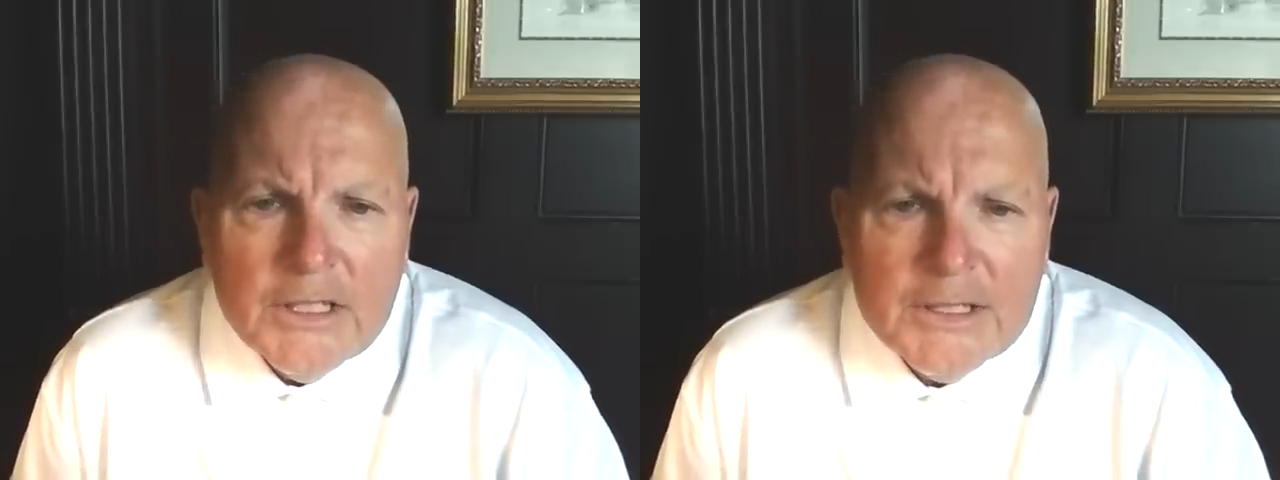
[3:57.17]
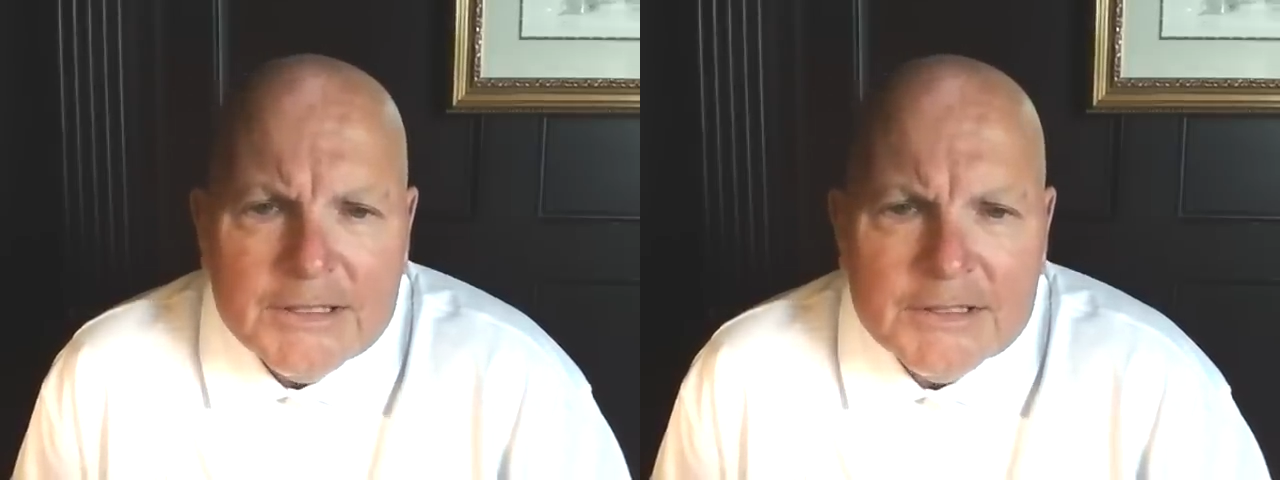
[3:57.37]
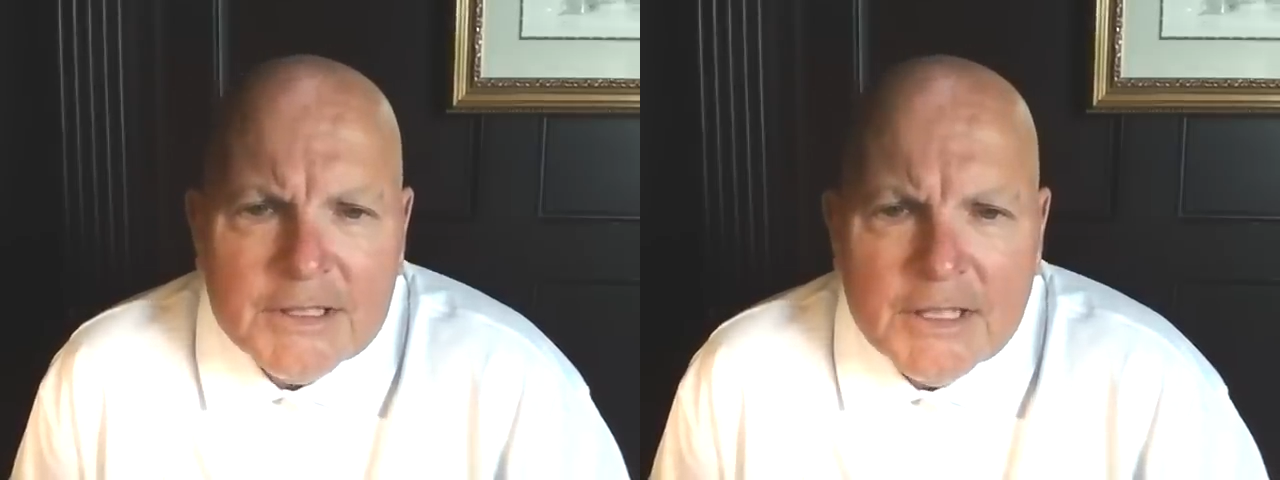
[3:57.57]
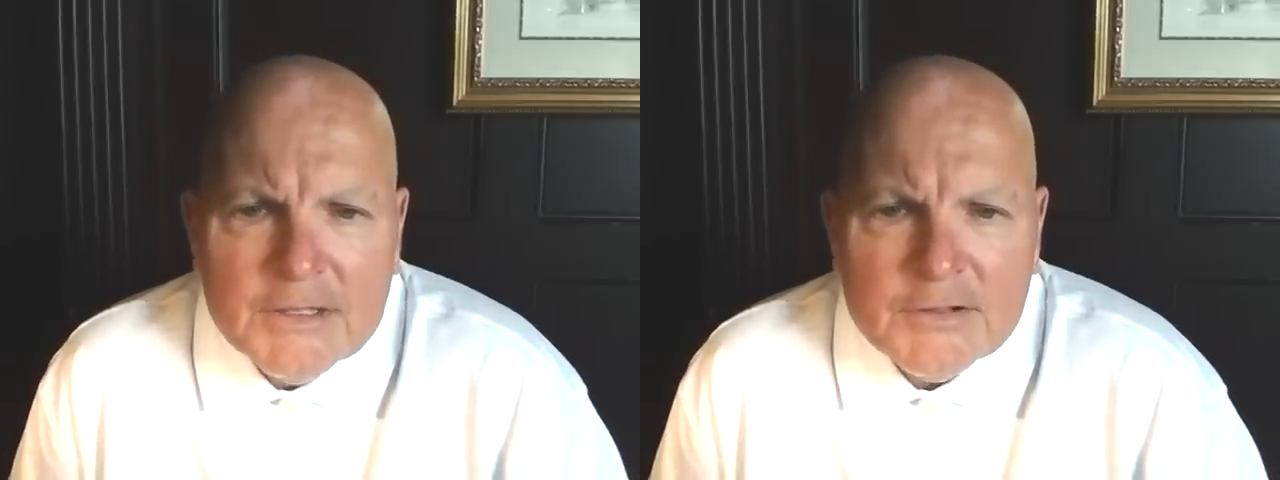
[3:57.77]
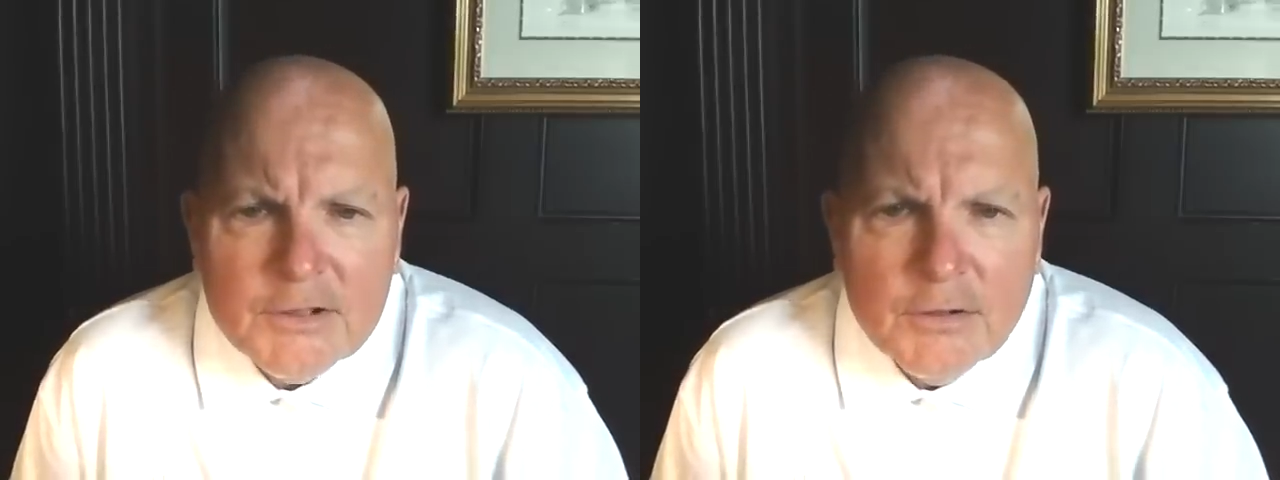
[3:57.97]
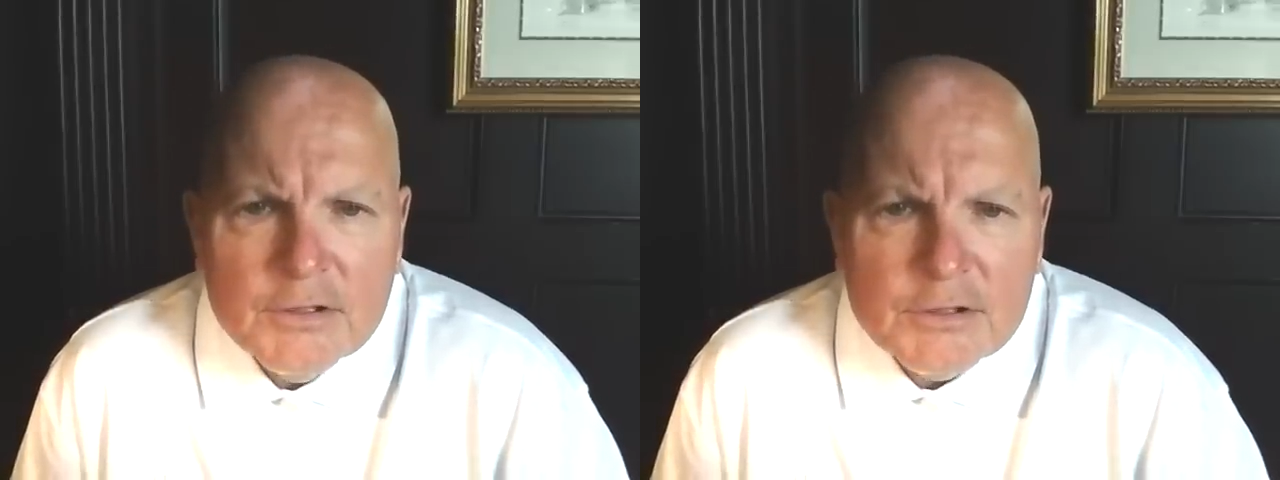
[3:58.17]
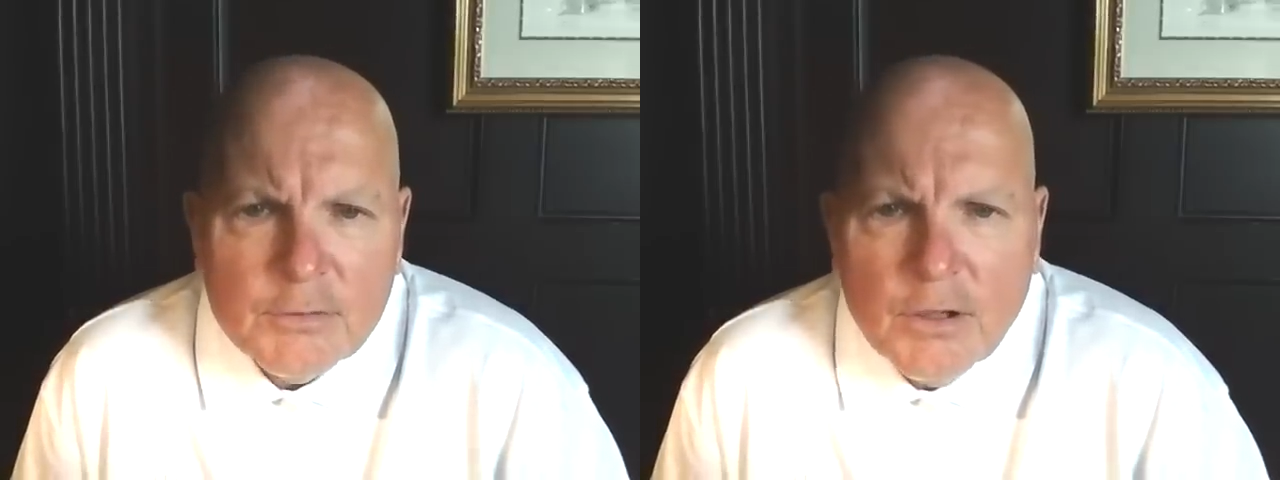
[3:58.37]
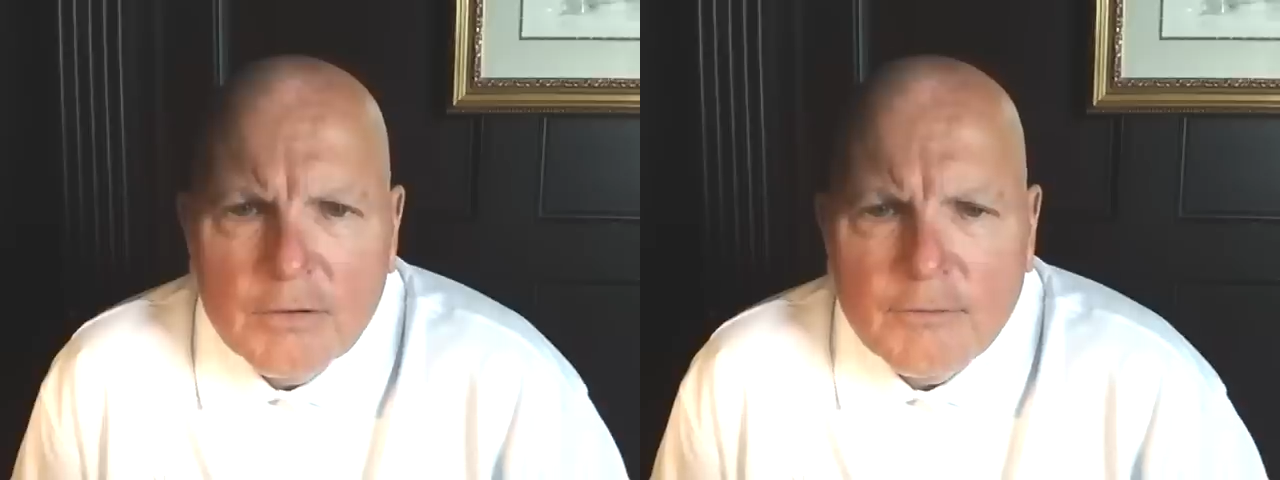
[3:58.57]
is still a
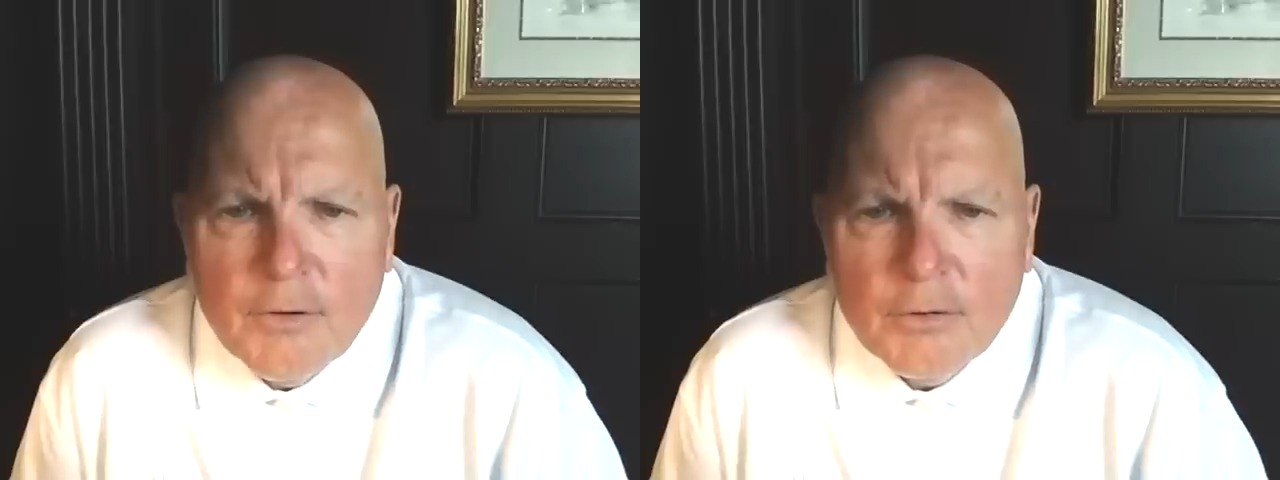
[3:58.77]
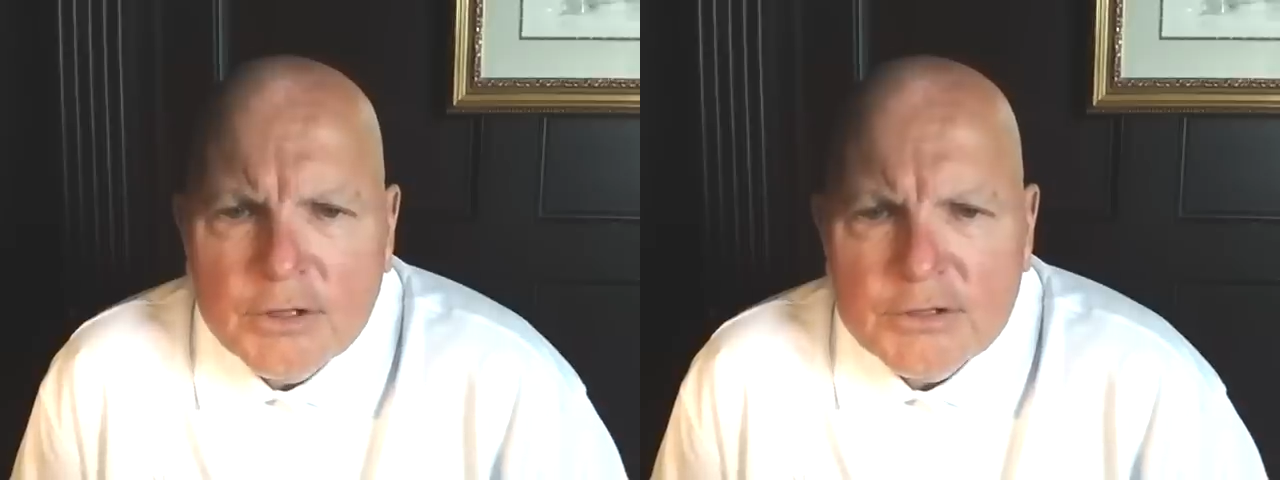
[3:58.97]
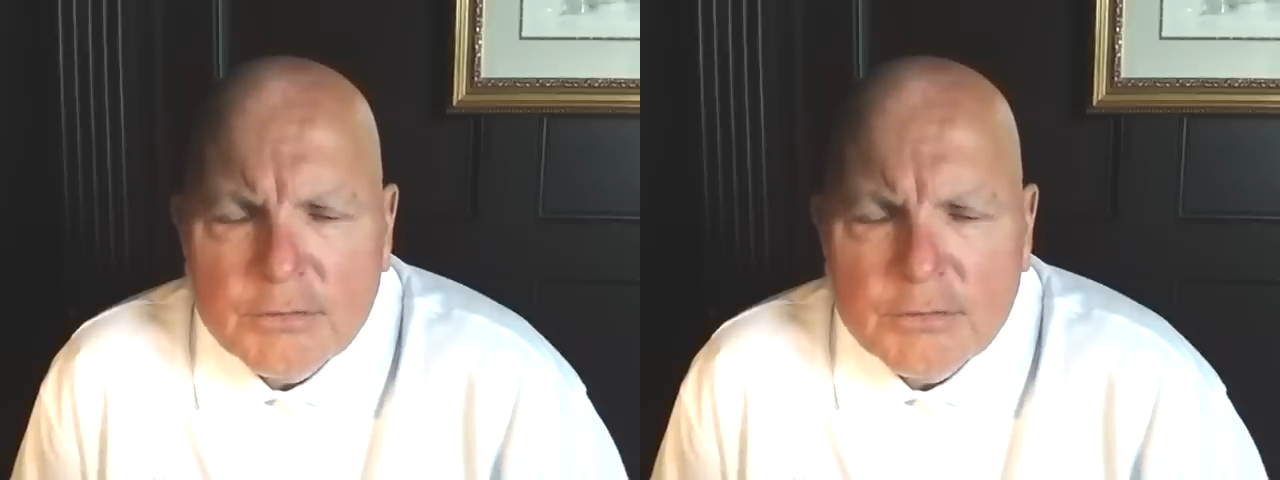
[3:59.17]
strong focus